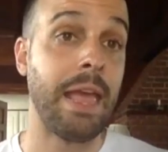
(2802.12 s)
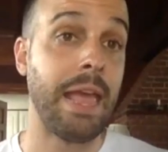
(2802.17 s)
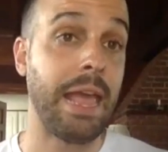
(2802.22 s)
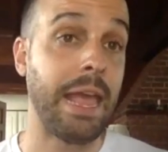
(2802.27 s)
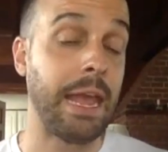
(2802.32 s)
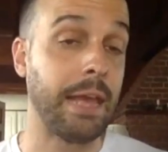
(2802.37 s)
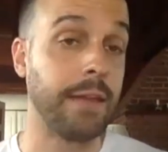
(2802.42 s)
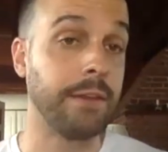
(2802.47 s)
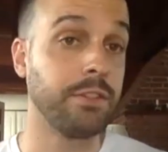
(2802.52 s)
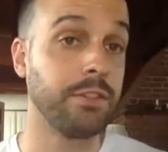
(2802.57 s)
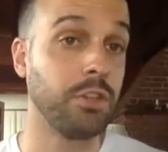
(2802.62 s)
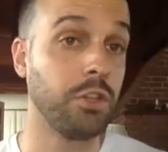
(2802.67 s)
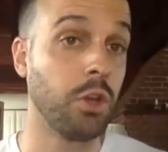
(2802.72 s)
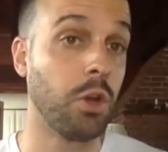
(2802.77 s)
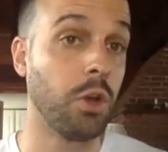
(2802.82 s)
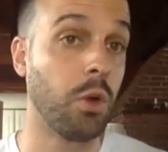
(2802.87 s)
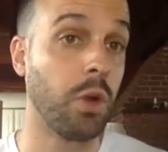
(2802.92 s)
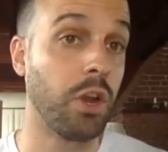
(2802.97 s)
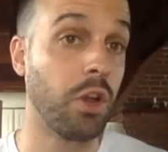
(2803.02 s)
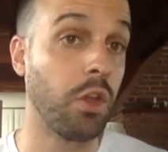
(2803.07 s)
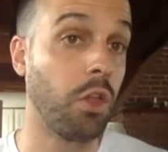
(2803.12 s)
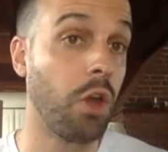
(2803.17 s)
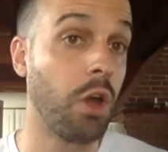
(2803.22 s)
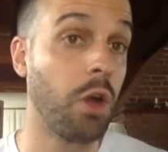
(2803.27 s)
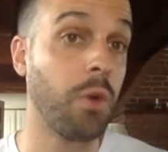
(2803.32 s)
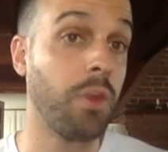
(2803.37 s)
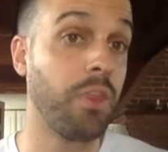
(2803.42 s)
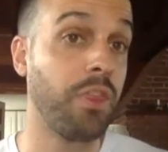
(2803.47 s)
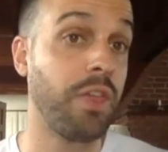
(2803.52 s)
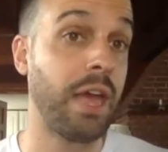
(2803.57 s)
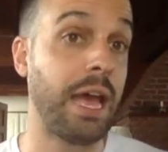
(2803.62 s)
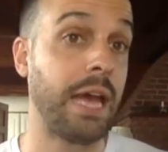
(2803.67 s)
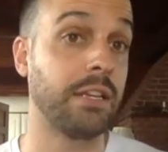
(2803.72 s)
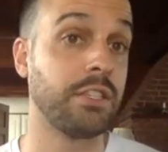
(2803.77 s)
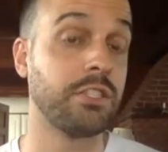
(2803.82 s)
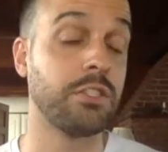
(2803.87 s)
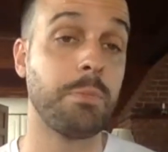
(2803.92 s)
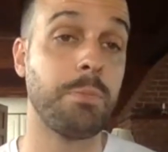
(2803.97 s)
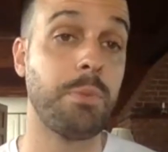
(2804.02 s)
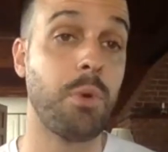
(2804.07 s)
And, you know, and along with that,
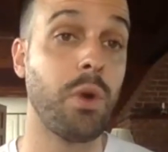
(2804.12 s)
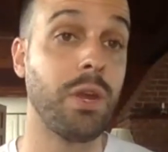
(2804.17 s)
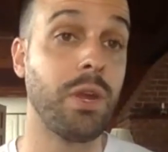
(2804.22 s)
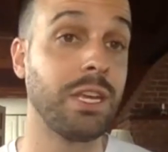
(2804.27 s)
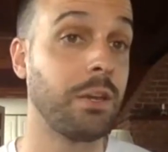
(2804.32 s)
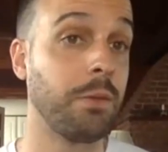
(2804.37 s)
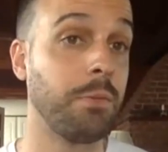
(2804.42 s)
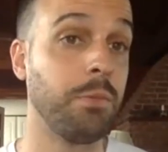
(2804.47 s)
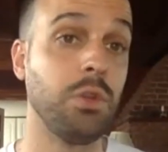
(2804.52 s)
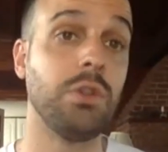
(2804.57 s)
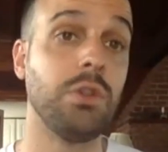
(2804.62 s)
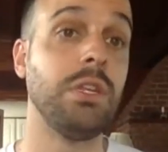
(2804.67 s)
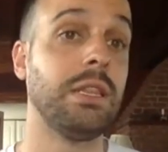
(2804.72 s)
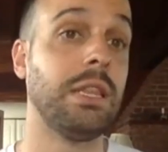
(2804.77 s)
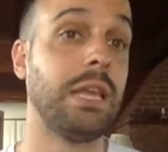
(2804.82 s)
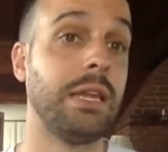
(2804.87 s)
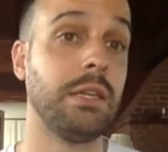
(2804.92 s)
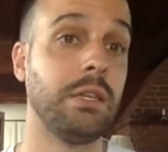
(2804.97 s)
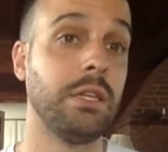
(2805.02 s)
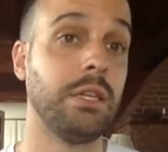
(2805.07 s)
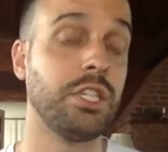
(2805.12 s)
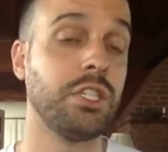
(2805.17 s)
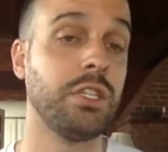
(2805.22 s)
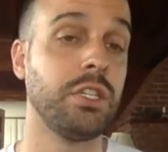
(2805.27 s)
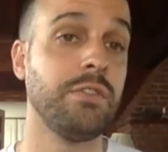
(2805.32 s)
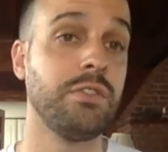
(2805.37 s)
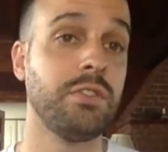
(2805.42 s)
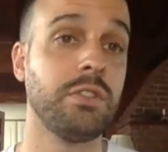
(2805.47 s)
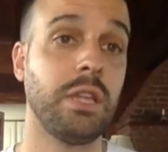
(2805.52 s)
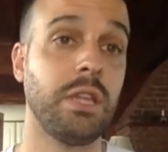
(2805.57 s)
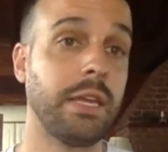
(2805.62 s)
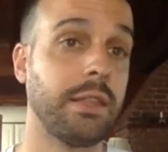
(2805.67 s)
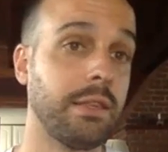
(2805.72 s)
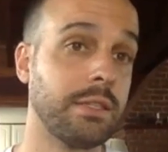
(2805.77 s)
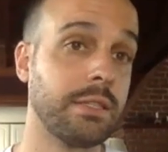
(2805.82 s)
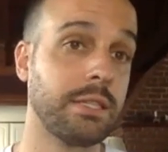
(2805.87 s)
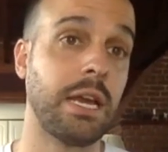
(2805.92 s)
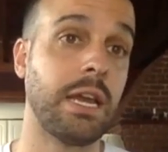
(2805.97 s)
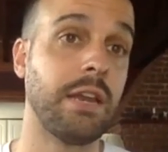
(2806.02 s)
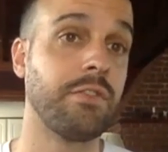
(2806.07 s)
supporting community-led initiatives like
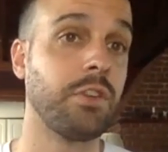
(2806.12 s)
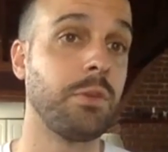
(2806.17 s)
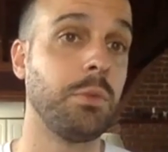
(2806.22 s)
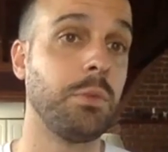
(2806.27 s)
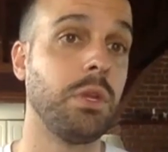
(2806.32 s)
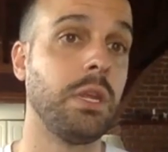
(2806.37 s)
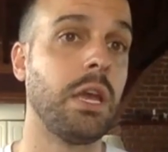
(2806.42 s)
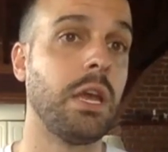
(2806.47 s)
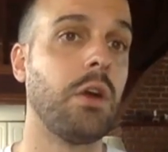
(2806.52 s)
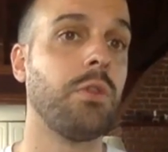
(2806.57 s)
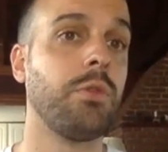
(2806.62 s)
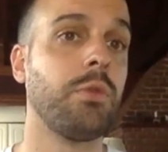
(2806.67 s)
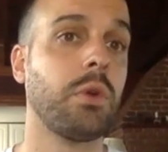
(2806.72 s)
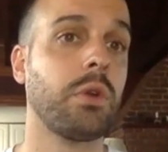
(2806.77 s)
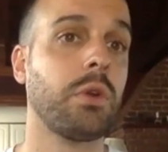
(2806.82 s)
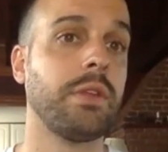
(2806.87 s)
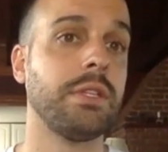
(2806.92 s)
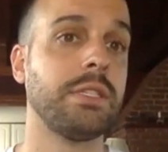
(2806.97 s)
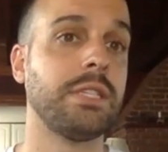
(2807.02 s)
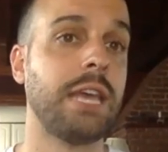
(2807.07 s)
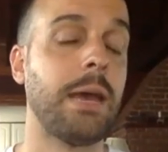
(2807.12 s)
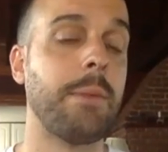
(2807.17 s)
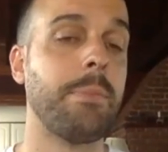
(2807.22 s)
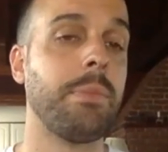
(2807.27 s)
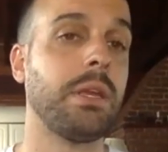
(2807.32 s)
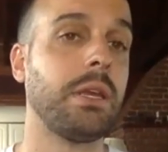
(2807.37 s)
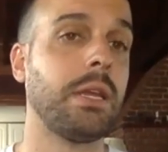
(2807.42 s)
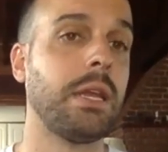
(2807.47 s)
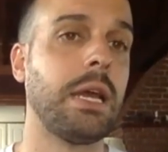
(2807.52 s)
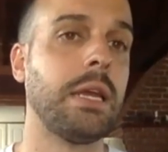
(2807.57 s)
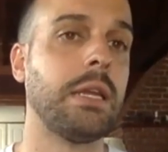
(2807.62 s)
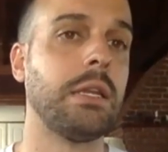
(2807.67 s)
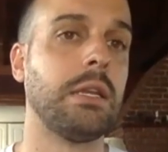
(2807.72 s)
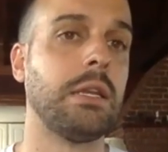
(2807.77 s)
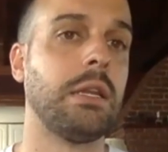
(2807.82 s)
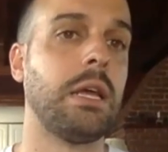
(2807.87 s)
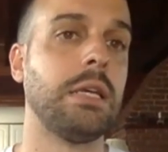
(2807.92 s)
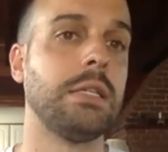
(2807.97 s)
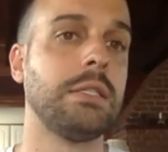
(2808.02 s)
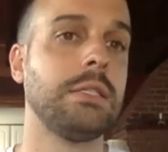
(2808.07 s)
this kind of community health work that's happening in Ida
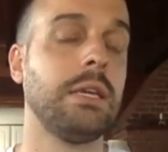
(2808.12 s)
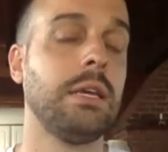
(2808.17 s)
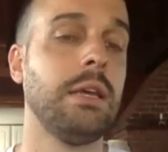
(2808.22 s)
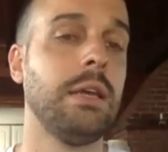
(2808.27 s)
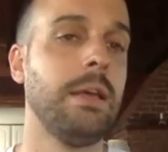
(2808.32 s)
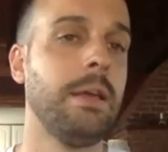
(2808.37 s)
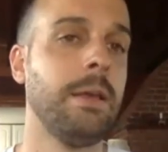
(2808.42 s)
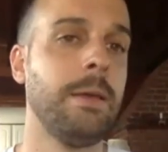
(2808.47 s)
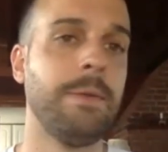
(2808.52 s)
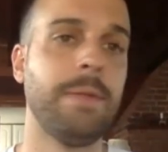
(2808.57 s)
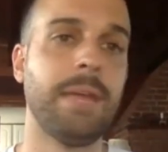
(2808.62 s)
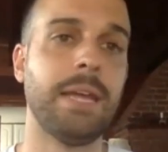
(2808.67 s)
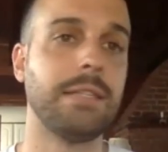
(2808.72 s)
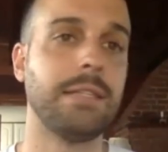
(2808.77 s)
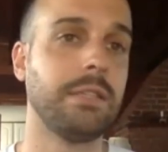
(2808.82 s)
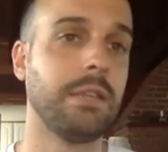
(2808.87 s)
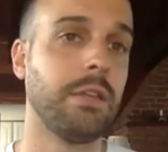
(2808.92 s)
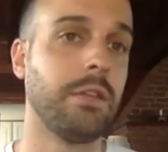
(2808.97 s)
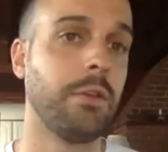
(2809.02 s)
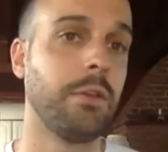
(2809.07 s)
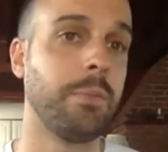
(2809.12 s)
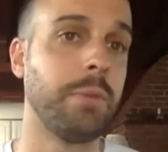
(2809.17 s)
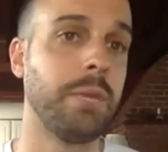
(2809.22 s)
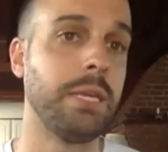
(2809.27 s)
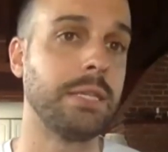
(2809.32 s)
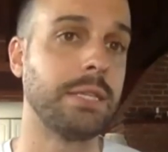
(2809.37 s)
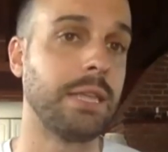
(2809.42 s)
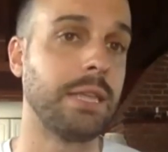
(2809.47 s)
and Laza, that's the other piece.